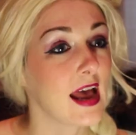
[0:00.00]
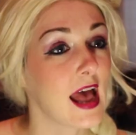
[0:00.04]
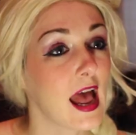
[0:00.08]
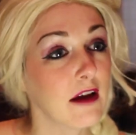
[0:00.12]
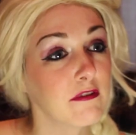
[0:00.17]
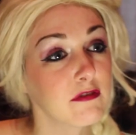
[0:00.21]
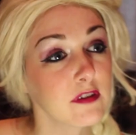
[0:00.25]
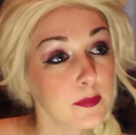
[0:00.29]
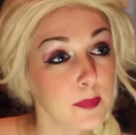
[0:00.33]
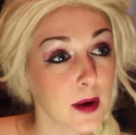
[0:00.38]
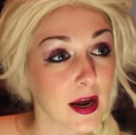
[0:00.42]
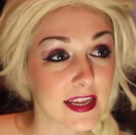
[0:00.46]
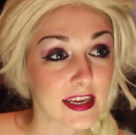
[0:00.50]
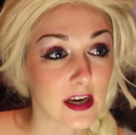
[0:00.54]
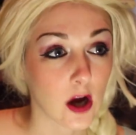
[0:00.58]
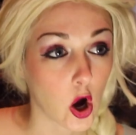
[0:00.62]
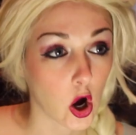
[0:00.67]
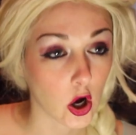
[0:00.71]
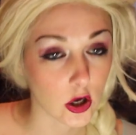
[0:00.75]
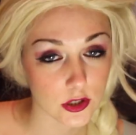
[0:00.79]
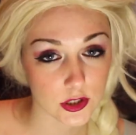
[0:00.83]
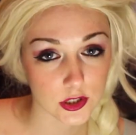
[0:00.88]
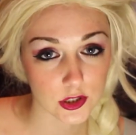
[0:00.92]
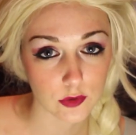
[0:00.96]
Everybody
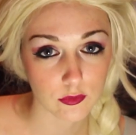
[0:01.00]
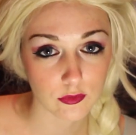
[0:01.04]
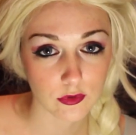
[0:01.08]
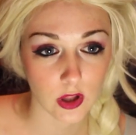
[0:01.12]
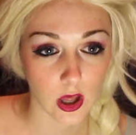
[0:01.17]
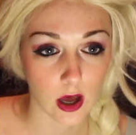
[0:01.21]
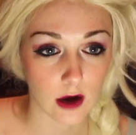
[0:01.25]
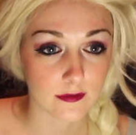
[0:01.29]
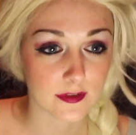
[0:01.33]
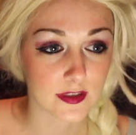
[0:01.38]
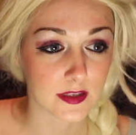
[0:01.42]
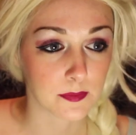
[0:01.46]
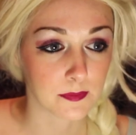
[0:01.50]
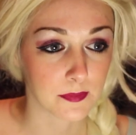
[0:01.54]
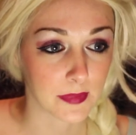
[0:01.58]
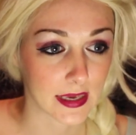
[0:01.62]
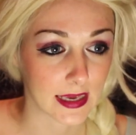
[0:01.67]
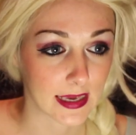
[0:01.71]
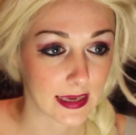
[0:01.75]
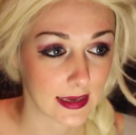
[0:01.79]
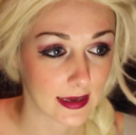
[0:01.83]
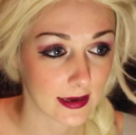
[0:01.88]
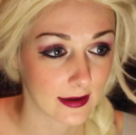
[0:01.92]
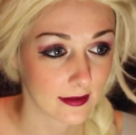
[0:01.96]
also loves
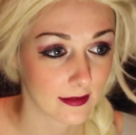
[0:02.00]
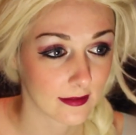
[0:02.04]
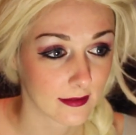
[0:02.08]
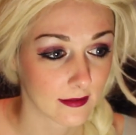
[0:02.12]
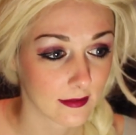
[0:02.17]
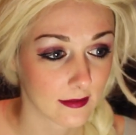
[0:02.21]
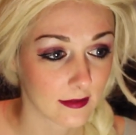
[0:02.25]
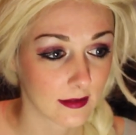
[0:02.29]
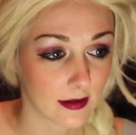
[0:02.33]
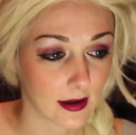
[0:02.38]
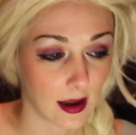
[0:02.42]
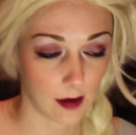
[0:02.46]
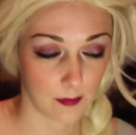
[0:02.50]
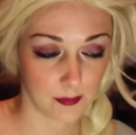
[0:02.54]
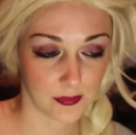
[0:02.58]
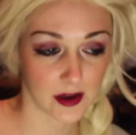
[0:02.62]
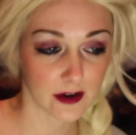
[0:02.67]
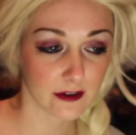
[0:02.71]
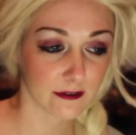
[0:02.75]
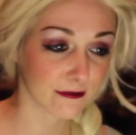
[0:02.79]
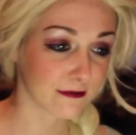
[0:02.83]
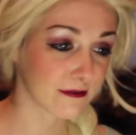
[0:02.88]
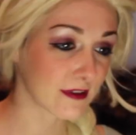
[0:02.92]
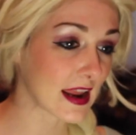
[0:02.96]
me. I'm
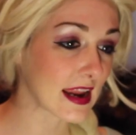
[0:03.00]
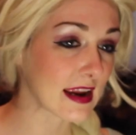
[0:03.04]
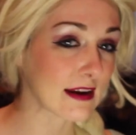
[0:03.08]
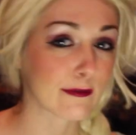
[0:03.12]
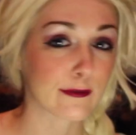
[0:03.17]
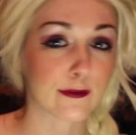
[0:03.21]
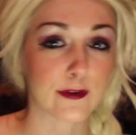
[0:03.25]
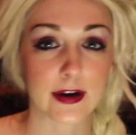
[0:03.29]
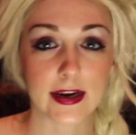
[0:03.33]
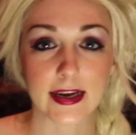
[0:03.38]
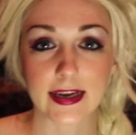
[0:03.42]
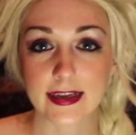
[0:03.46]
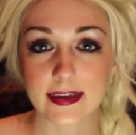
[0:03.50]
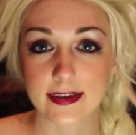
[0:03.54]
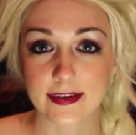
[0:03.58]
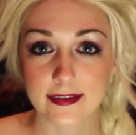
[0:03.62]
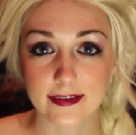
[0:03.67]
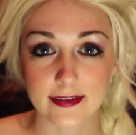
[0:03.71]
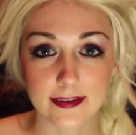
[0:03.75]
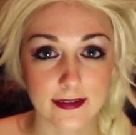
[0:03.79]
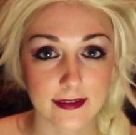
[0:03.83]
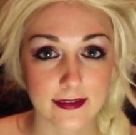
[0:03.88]
their favorite.